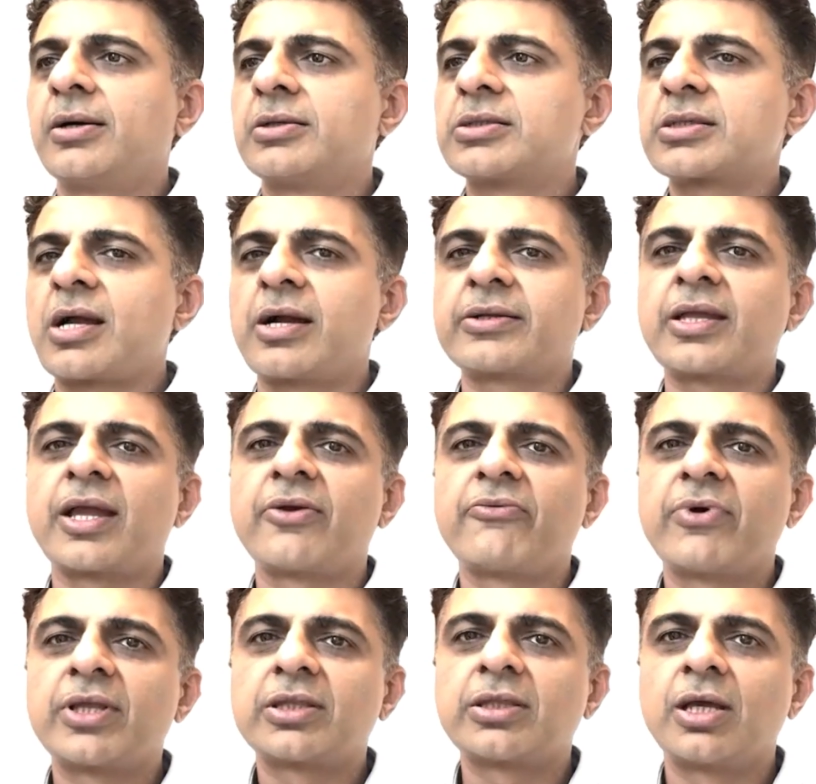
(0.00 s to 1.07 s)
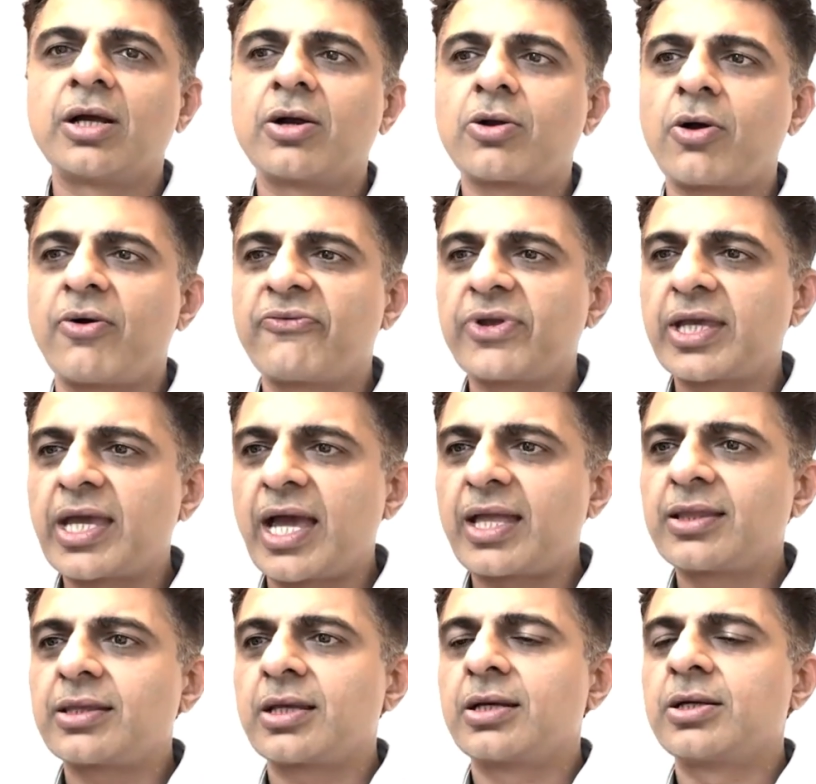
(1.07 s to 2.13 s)
Starting with coffee
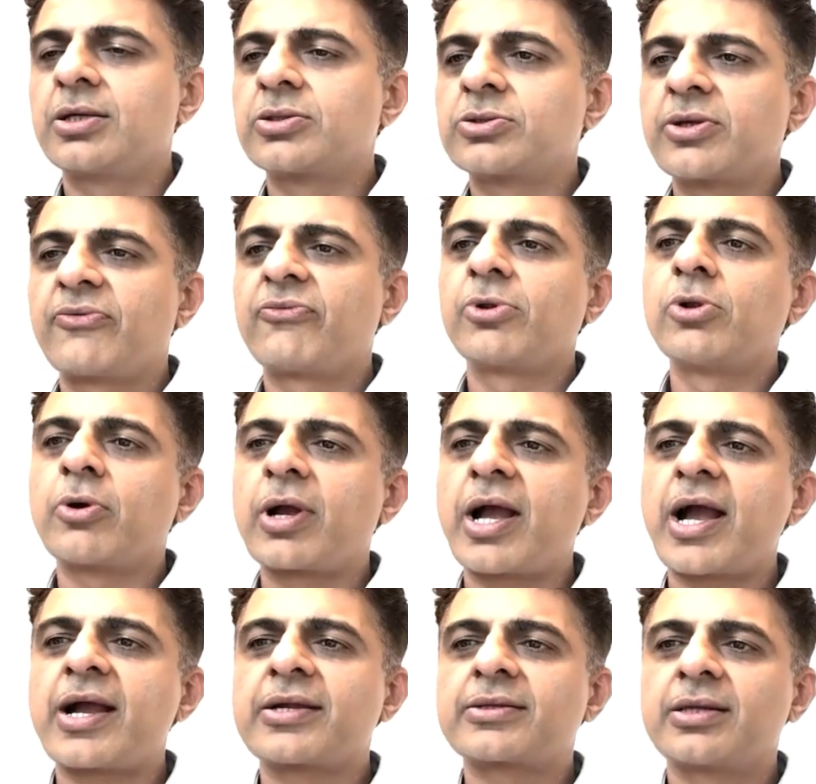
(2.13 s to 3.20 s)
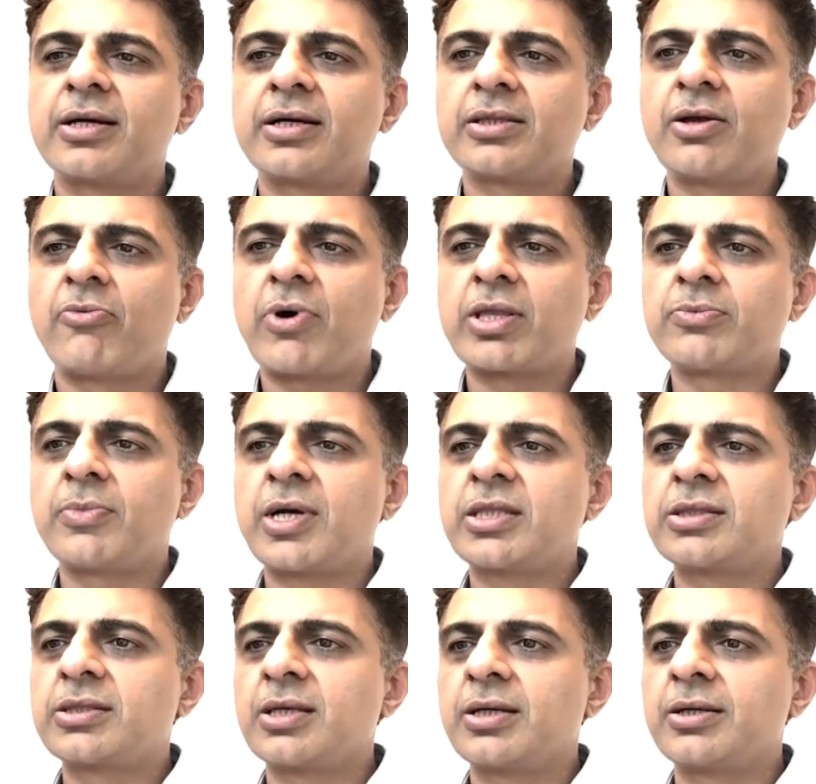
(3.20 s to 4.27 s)
can. So if you look at the 1
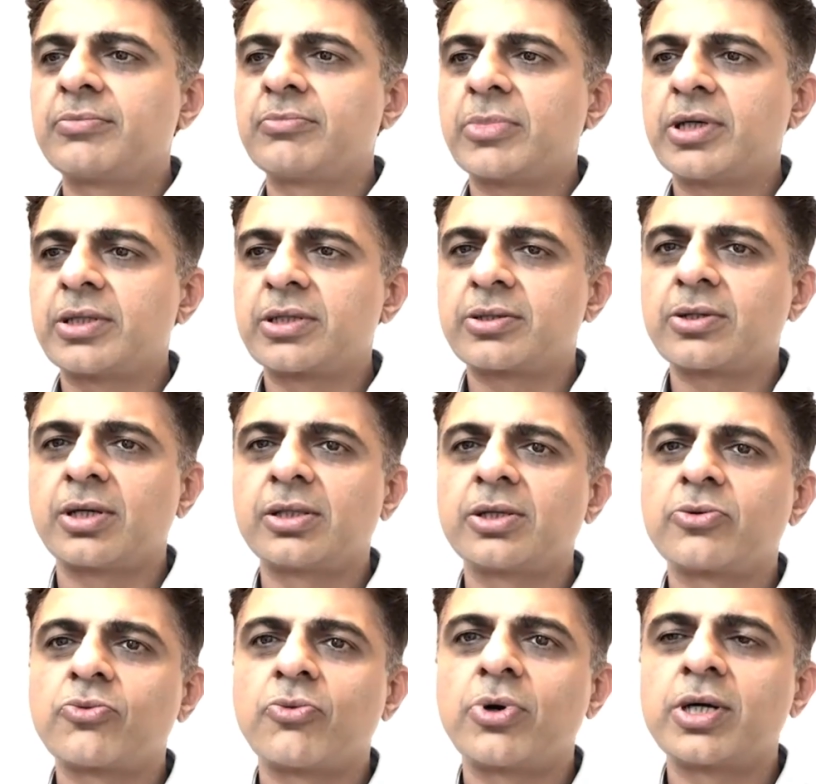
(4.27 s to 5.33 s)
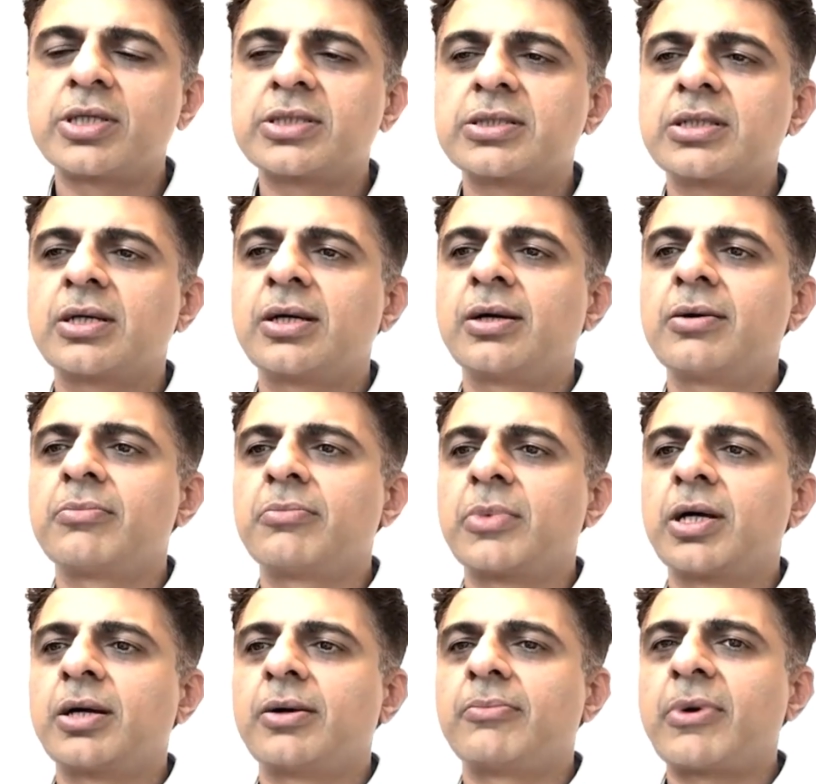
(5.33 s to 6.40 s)
month return, it was
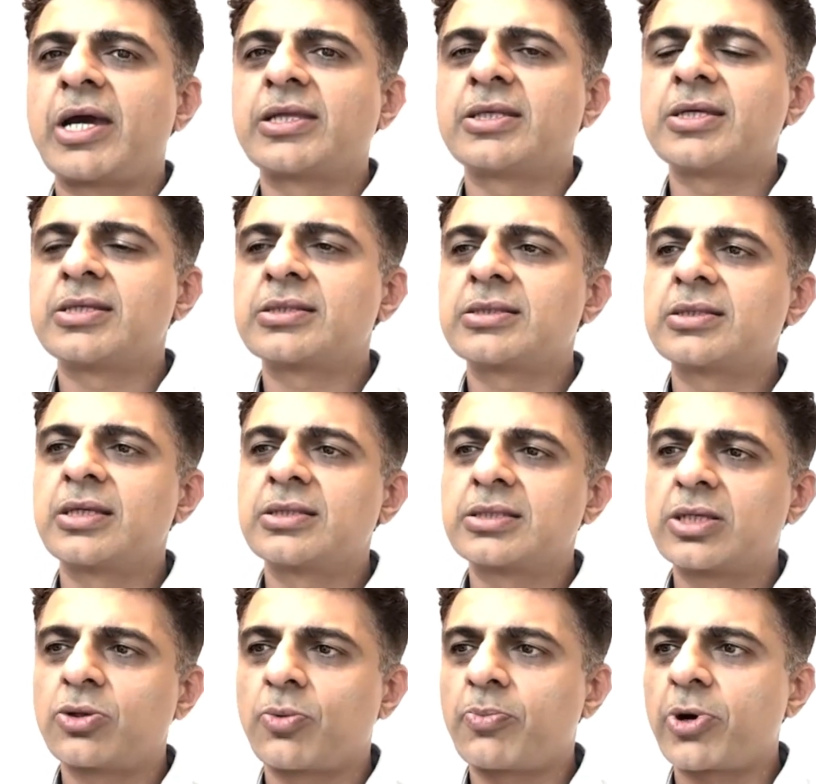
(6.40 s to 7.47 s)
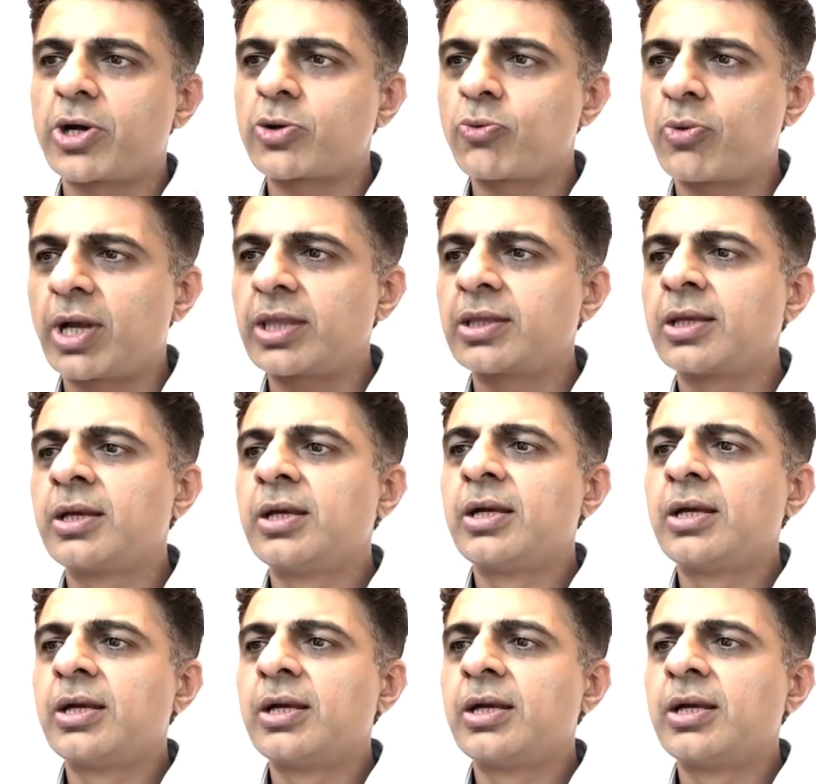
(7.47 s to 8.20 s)
minus 0.1.